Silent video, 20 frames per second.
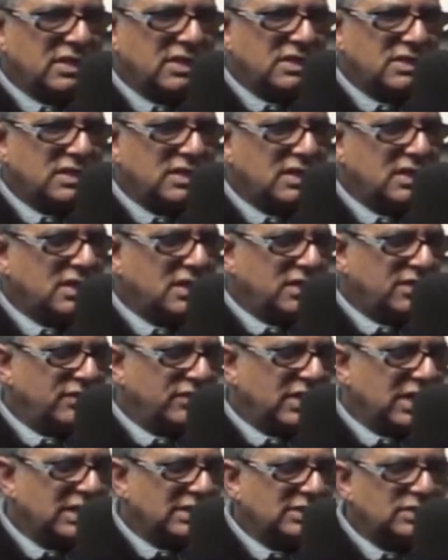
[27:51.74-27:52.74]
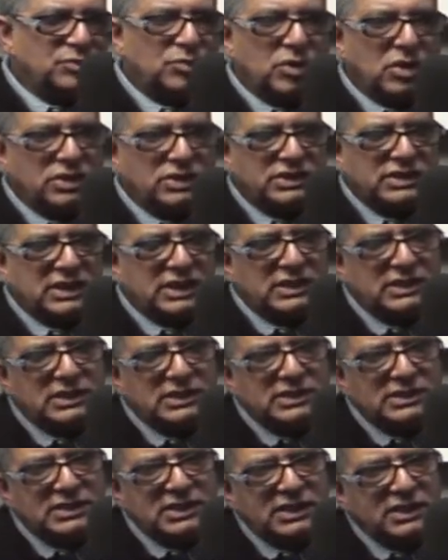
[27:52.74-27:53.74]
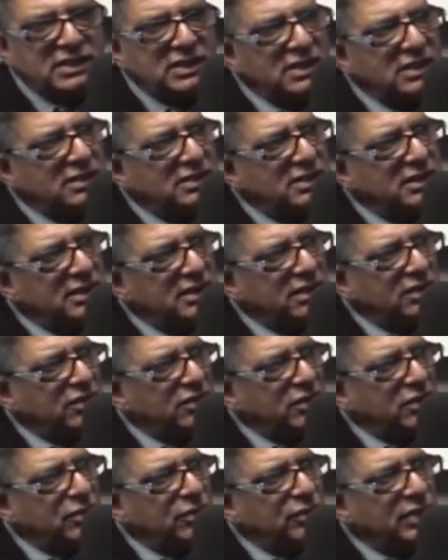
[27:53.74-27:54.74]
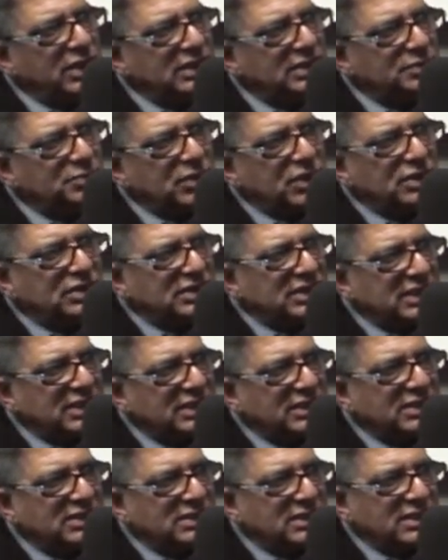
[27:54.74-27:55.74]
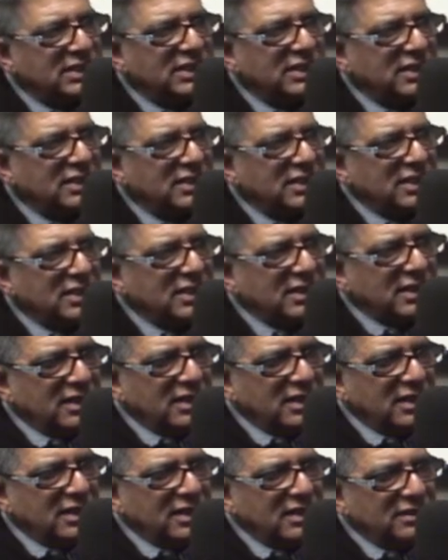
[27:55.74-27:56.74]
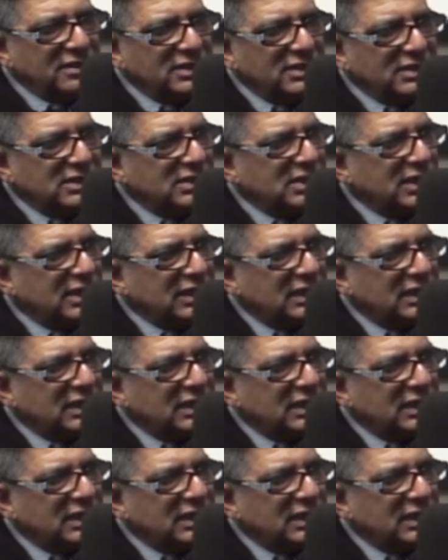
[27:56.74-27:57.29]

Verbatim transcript: they arise spontaneously and they go away spontaneously, uh, just like